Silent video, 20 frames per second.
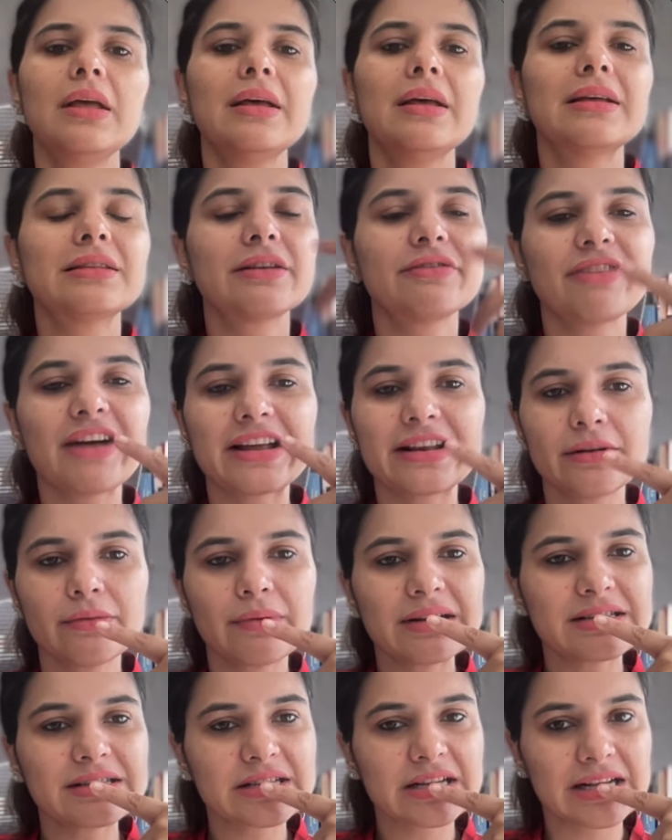The final
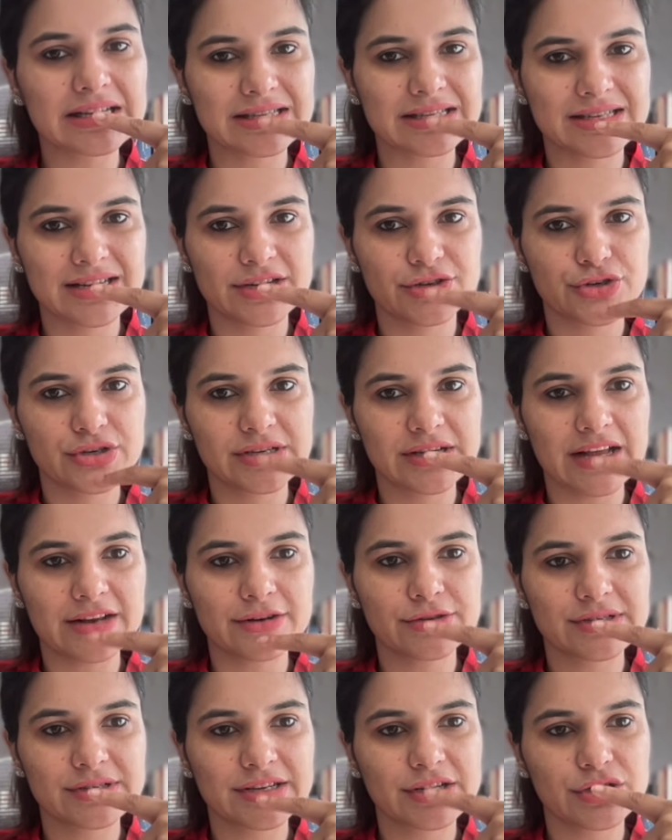one is the gustatory
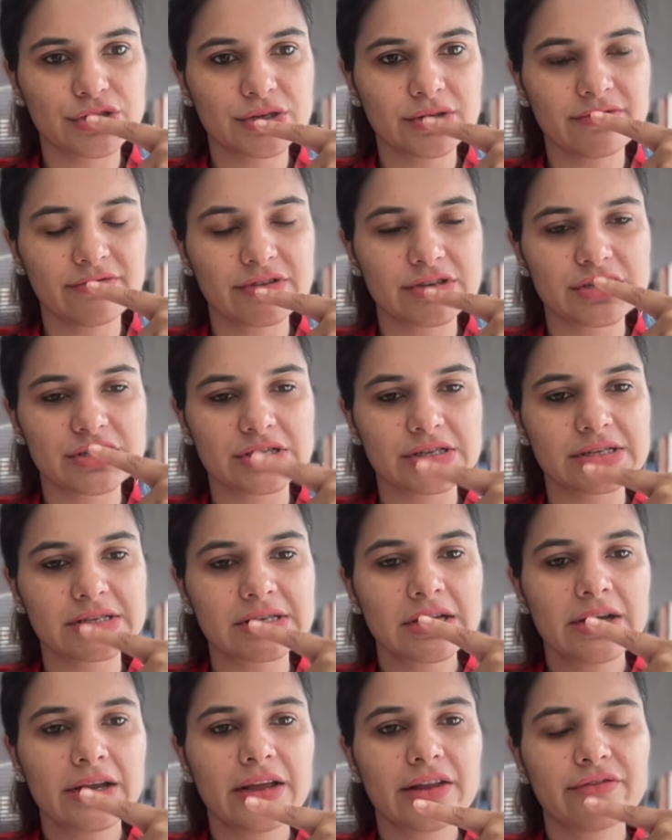hallucination, which is
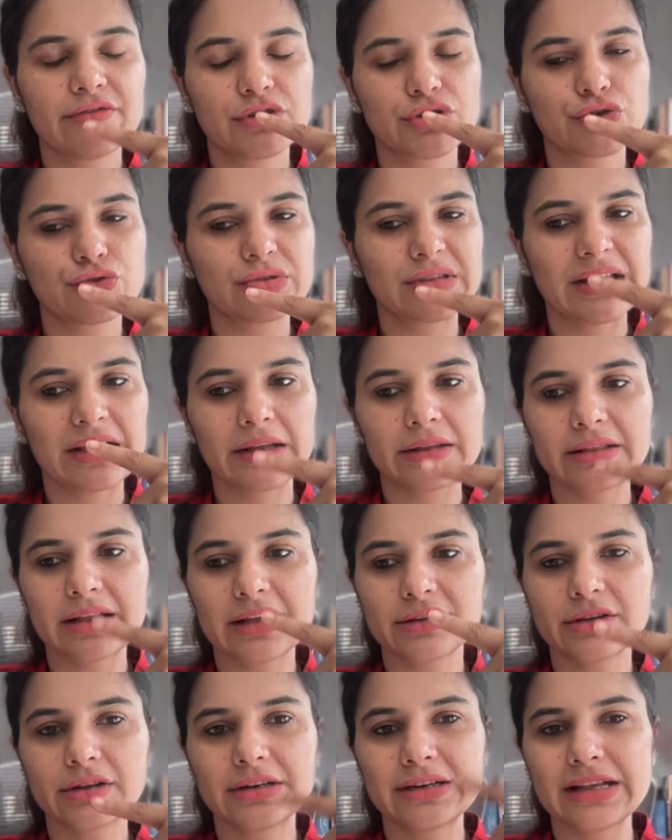in which you think
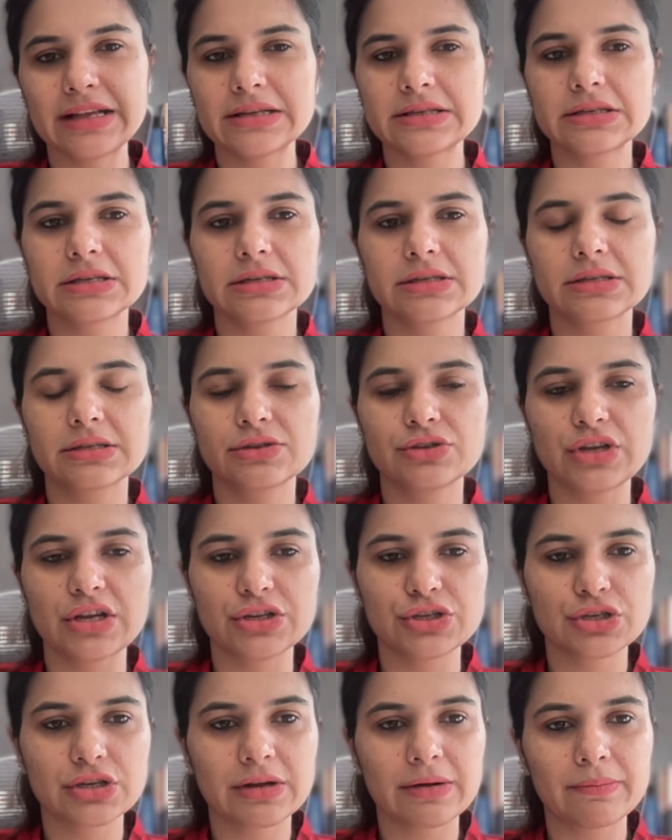that the taste has
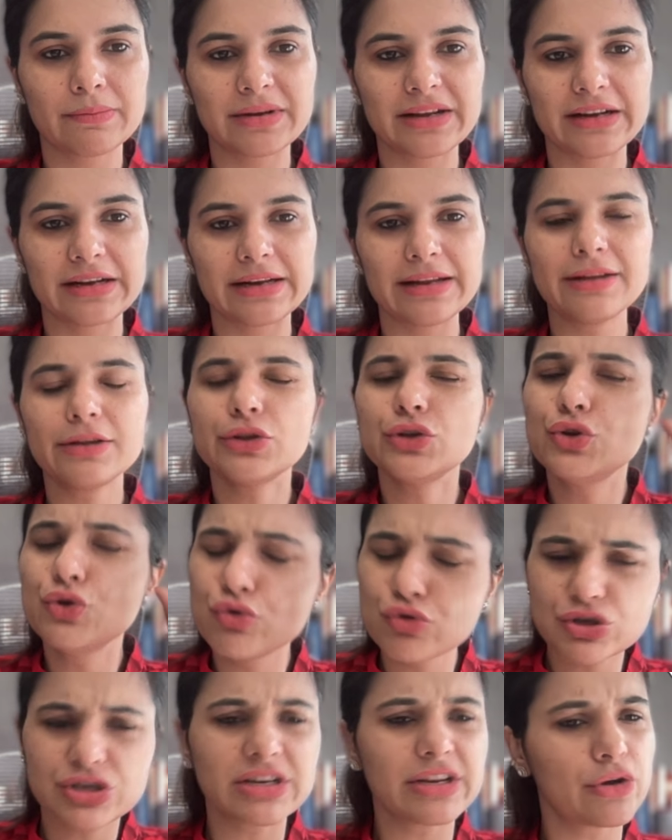changed completely,
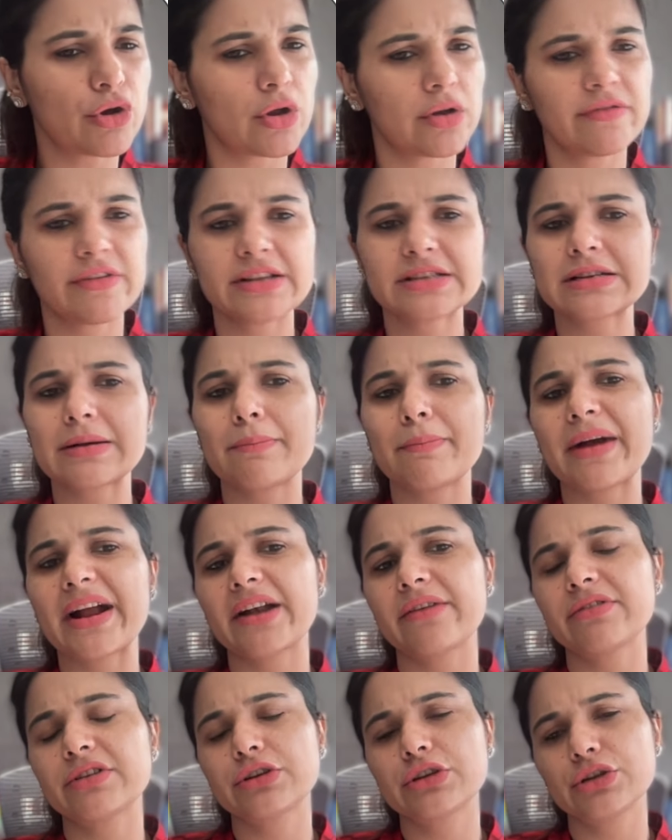usually always
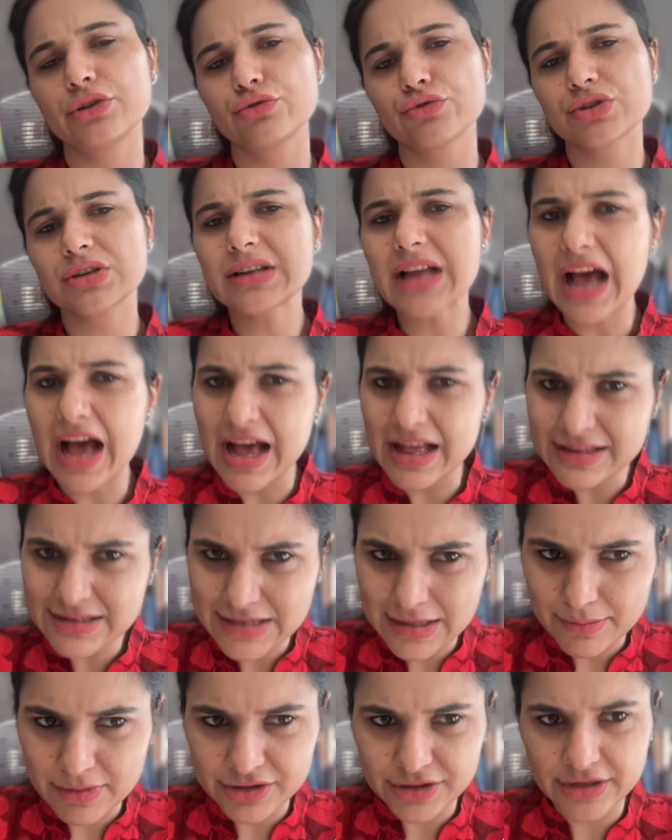combined with delusion and
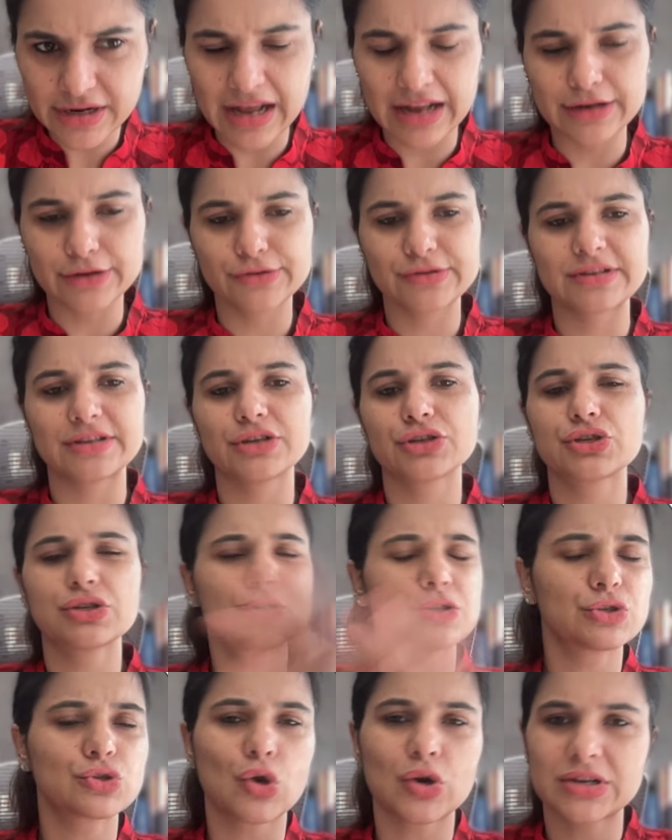some other
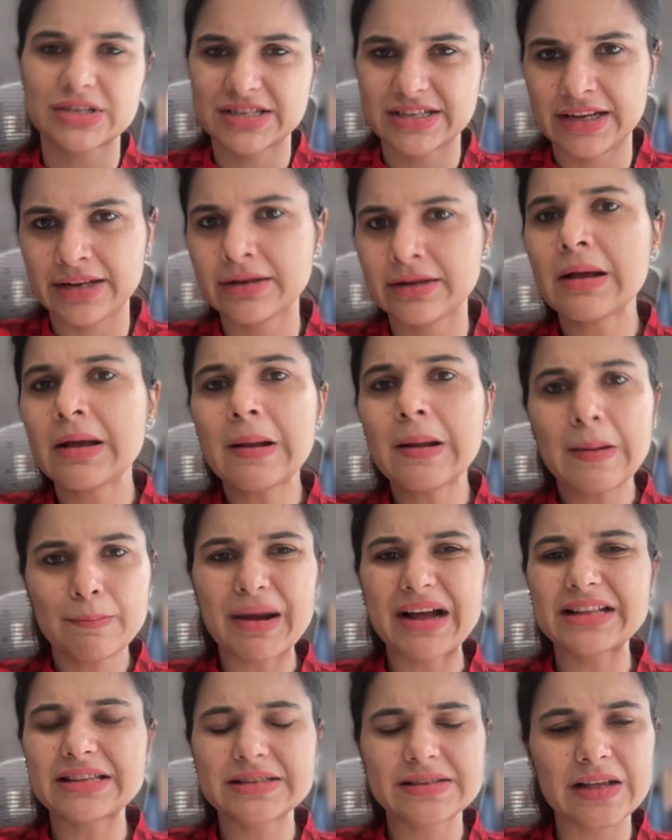hallucinations, not seen
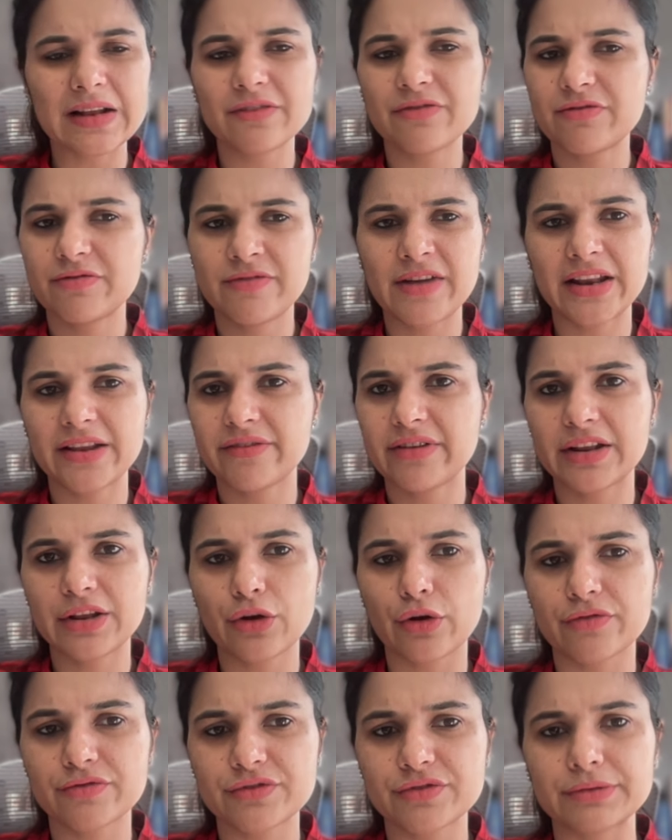by itself very, very
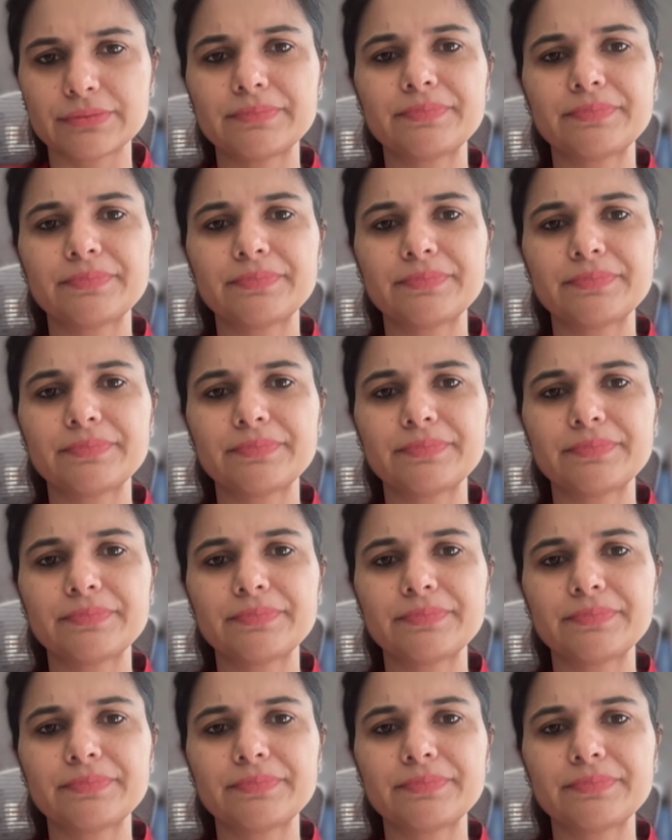often.